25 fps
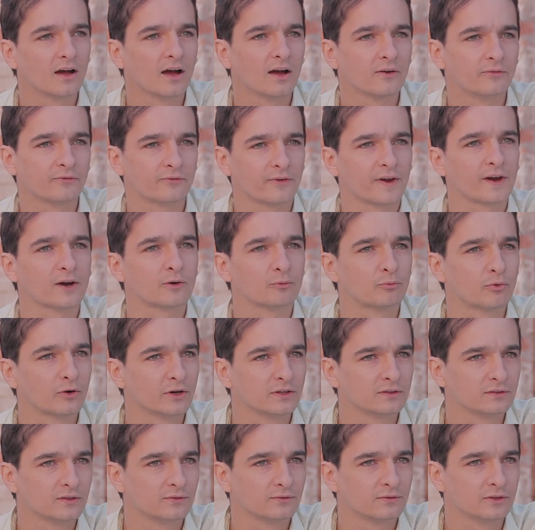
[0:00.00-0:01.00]
a fair
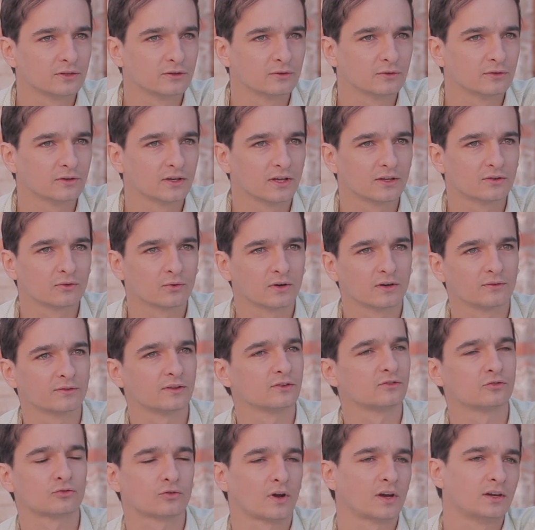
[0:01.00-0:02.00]
point of view. It's one
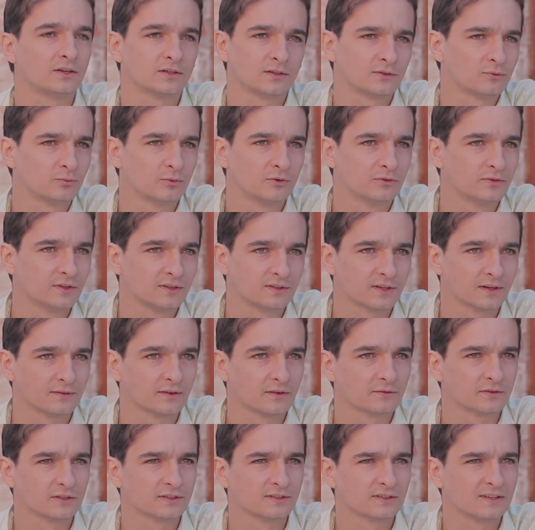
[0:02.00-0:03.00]
of the strangest movies
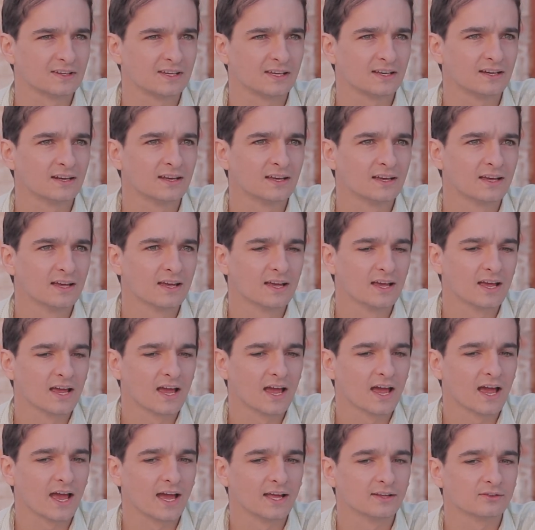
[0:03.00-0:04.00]
I've ever seen.
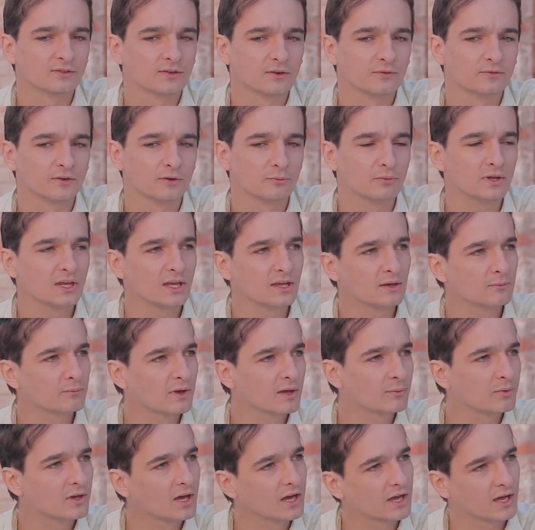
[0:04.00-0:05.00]
And so for me,
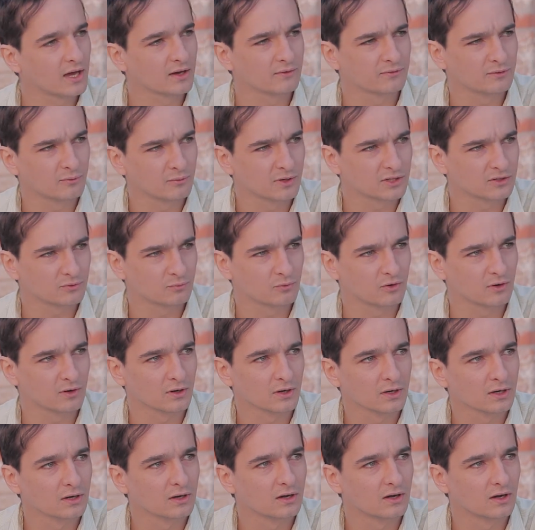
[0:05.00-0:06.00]
maybe I have a much
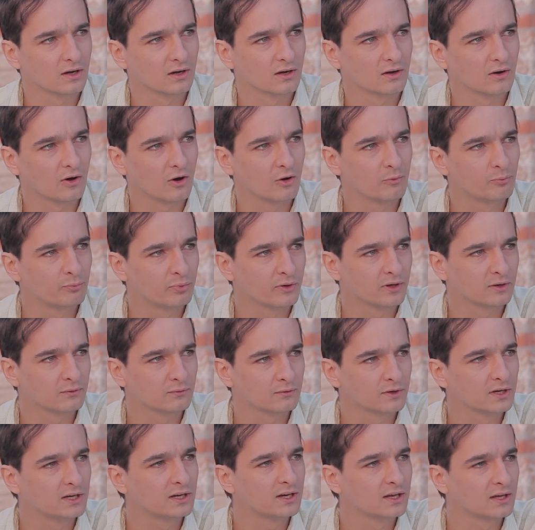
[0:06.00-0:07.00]
more
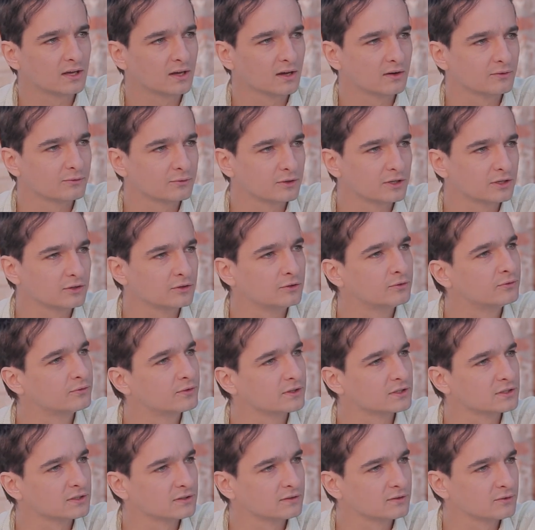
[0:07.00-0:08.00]
open reading of what new
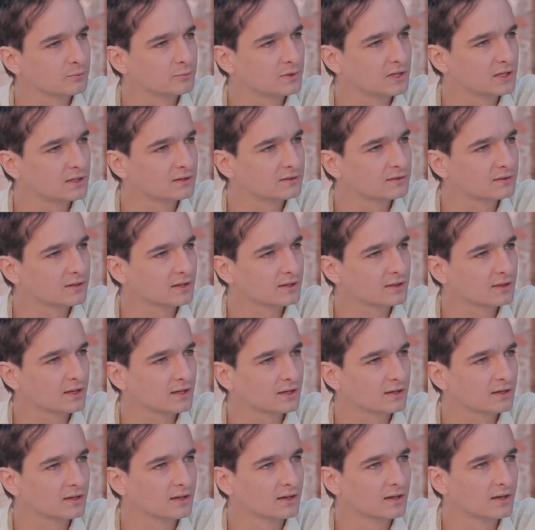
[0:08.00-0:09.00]
visions means. I
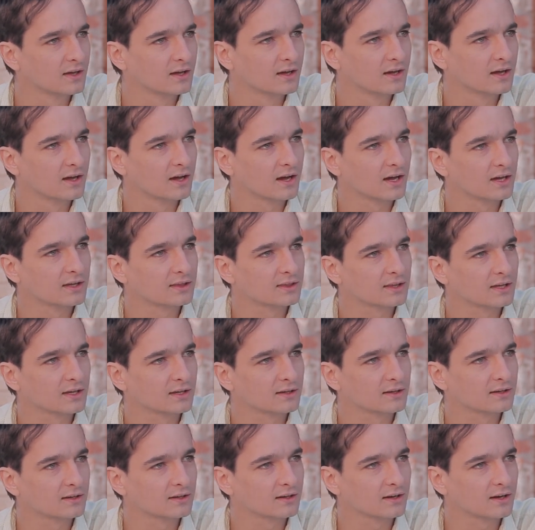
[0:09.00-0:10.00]
think, I
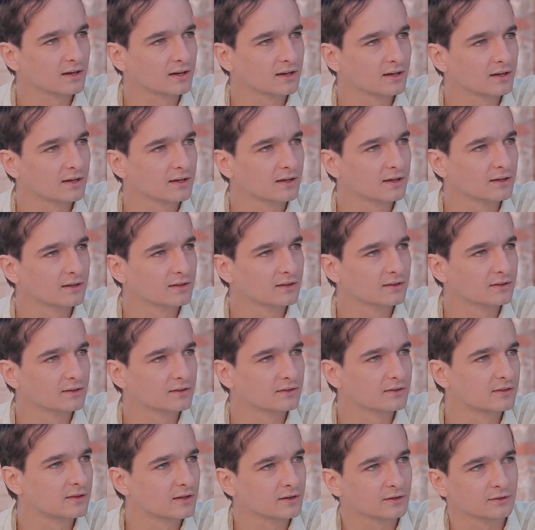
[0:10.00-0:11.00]
think uh,
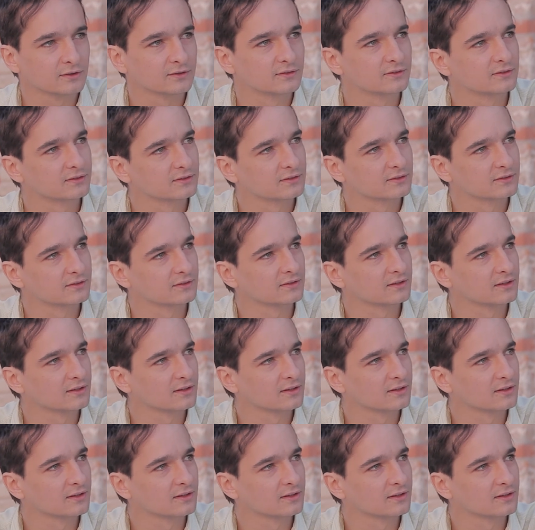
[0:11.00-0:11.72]
there's